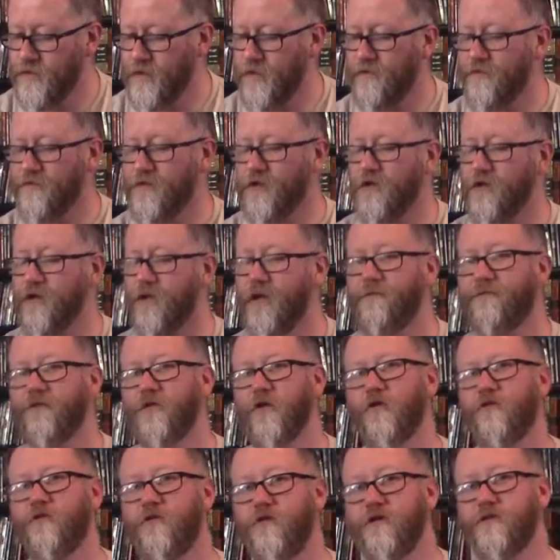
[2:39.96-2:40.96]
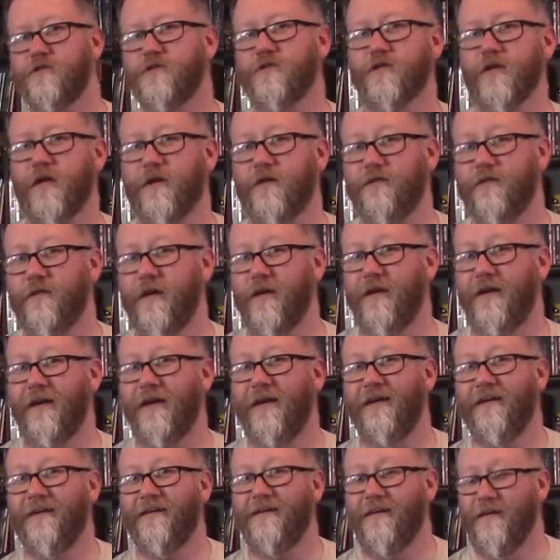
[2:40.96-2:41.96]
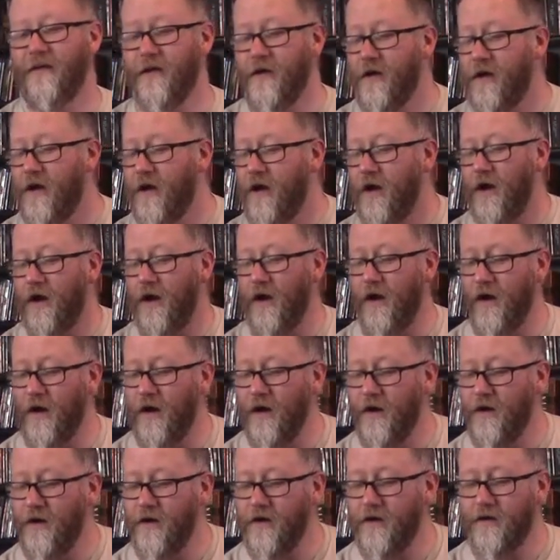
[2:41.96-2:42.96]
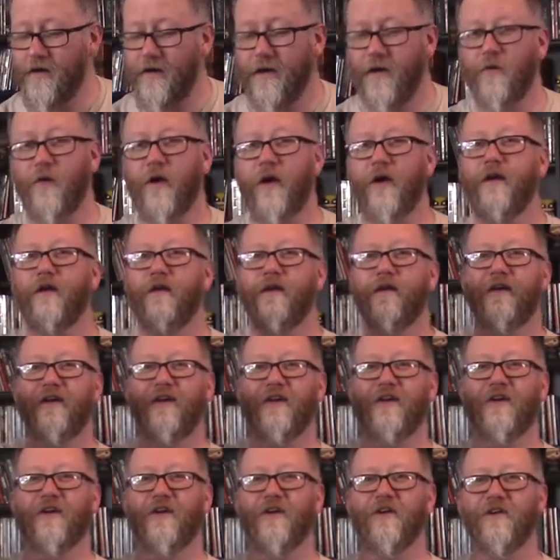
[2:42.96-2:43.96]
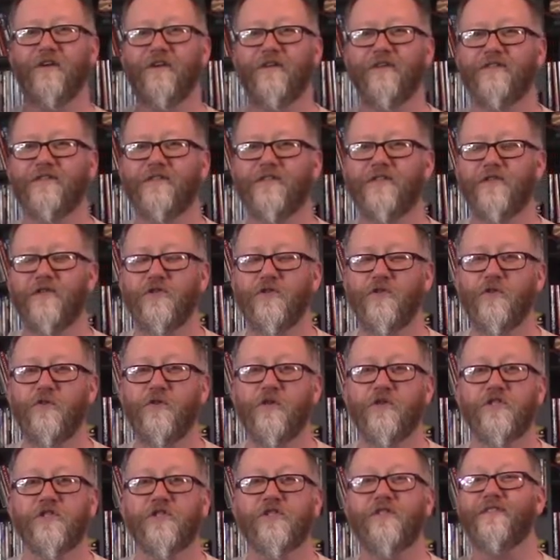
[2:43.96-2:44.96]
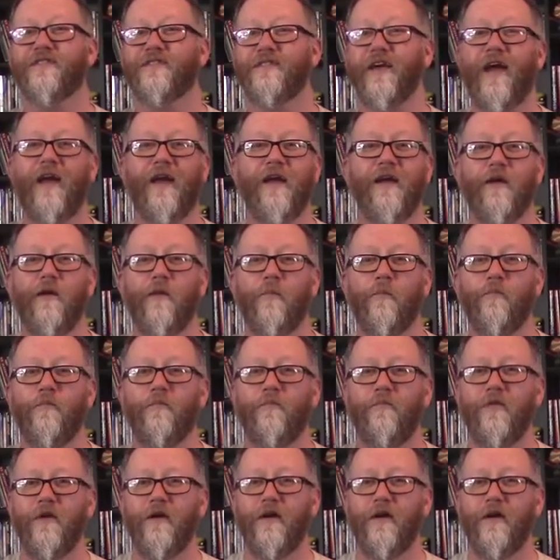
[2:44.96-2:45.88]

Have a little left over, just like a Sunday. Uh, anyway, here is to Shazam